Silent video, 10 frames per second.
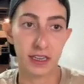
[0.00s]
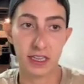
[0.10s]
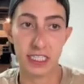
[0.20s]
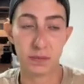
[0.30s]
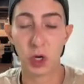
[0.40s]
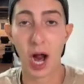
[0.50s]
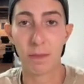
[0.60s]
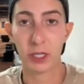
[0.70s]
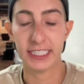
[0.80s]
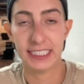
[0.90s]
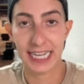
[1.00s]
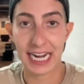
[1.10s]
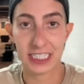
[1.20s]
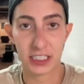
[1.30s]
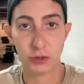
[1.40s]
this property
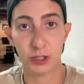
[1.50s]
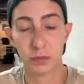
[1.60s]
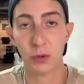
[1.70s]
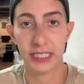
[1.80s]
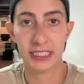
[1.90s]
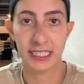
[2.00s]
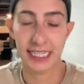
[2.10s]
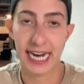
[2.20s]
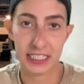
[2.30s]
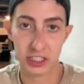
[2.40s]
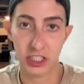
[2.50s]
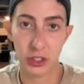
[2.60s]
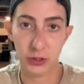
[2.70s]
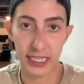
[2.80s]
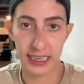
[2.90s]
next, which point to the next
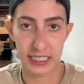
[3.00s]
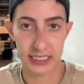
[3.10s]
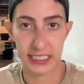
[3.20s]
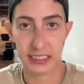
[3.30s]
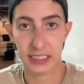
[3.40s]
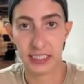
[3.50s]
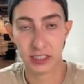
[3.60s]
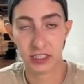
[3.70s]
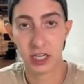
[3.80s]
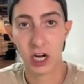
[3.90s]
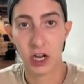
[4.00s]
node in the linked list.